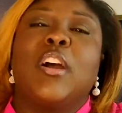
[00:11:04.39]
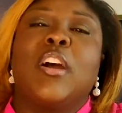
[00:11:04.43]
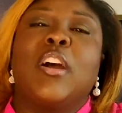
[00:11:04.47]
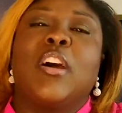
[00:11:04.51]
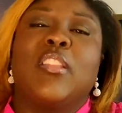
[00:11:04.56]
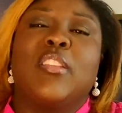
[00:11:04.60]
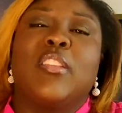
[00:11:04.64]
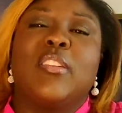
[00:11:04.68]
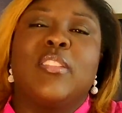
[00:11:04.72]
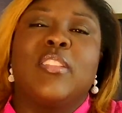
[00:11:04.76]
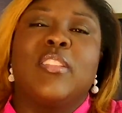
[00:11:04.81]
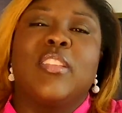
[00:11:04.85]

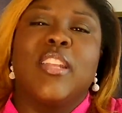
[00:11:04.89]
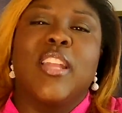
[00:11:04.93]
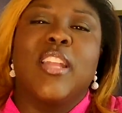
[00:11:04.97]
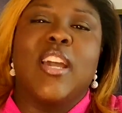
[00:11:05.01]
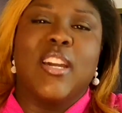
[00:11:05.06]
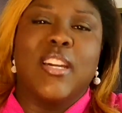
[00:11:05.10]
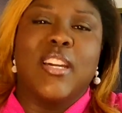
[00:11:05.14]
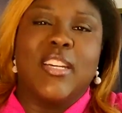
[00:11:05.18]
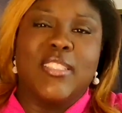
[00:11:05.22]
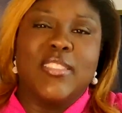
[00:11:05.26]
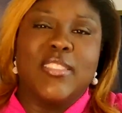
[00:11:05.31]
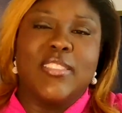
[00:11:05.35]
other than
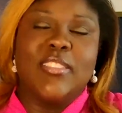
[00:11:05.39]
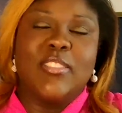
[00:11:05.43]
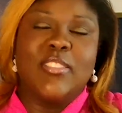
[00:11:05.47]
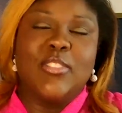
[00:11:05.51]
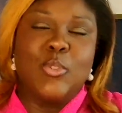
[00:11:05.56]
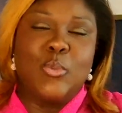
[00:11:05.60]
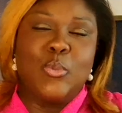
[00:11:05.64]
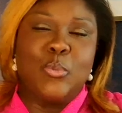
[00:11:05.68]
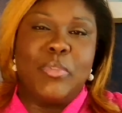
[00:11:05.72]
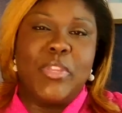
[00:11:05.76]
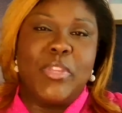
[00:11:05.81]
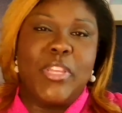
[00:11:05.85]
us
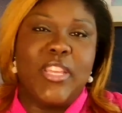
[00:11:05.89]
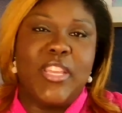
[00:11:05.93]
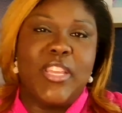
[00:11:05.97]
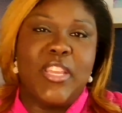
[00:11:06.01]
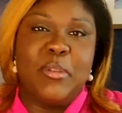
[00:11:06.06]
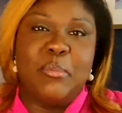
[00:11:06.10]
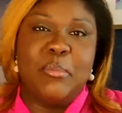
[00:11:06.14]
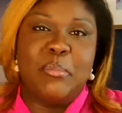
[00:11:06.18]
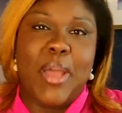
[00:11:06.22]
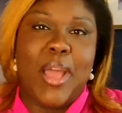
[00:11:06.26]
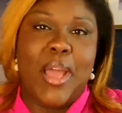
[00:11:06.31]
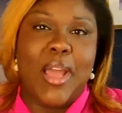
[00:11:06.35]
to be
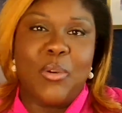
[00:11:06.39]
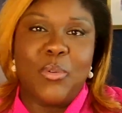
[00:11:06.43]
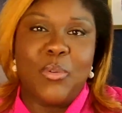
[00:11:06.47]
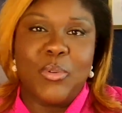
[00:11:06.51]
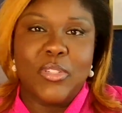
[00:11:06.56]
in power.